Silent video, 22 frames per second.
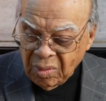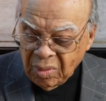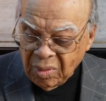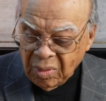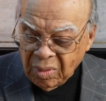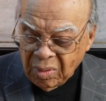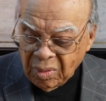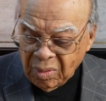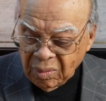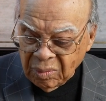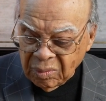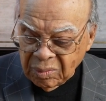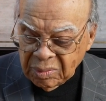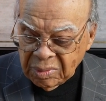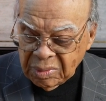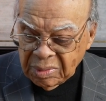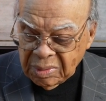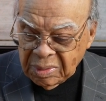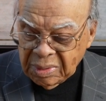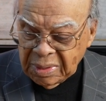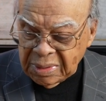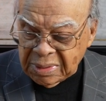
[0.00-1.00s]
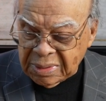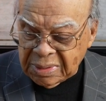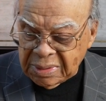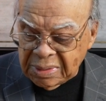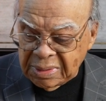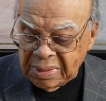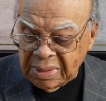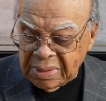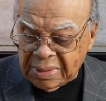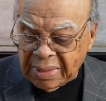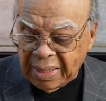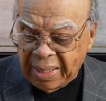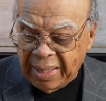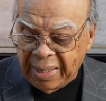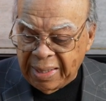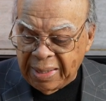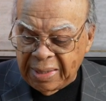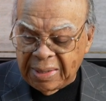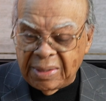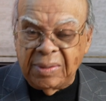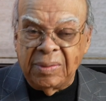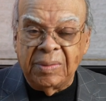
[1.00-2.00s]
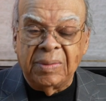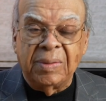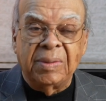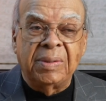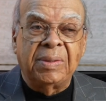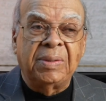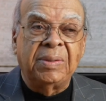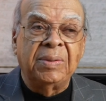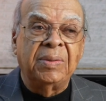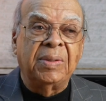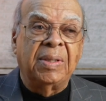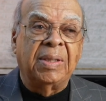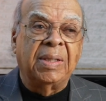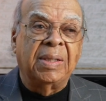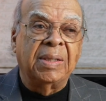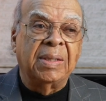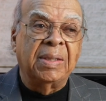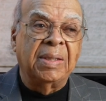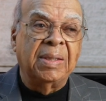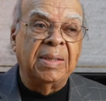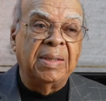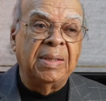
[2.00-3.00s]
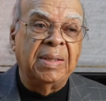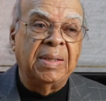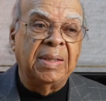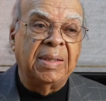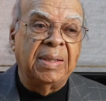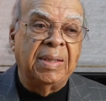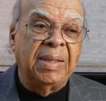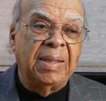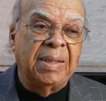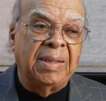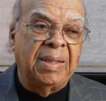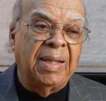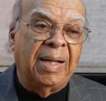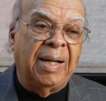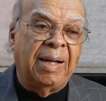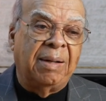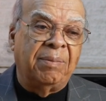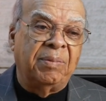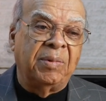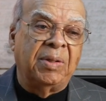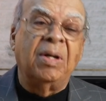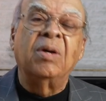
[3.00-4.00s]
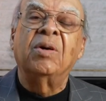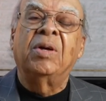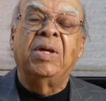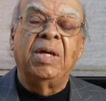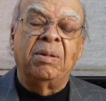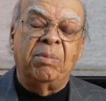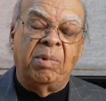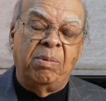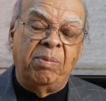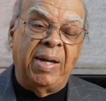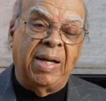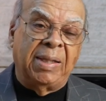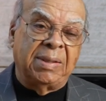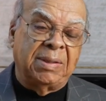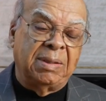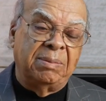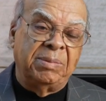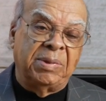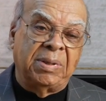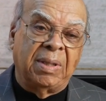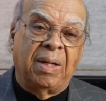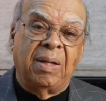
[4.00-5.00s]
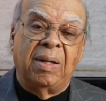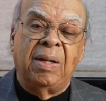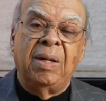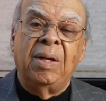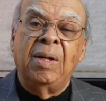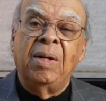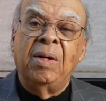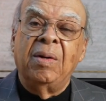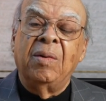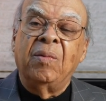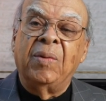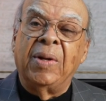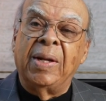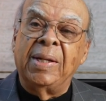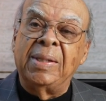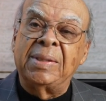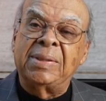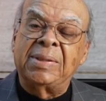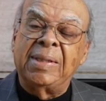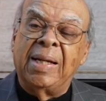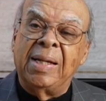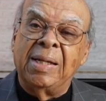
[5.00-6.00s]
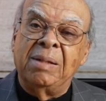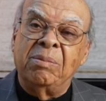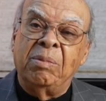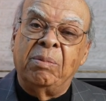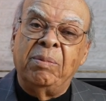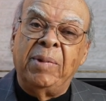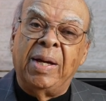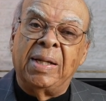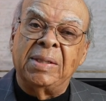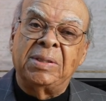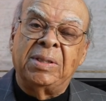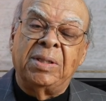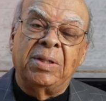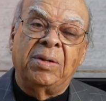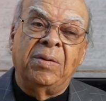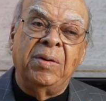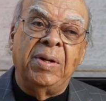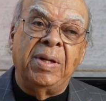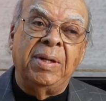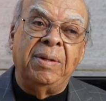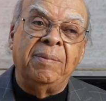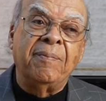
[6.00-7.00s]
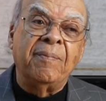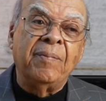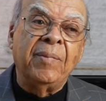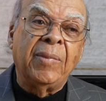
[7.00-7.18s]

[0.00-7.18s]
uh, decided to, to uh, get, get a job, go get my master's, I'm sorry. Mm-hmm. When I decided to get my master's degree,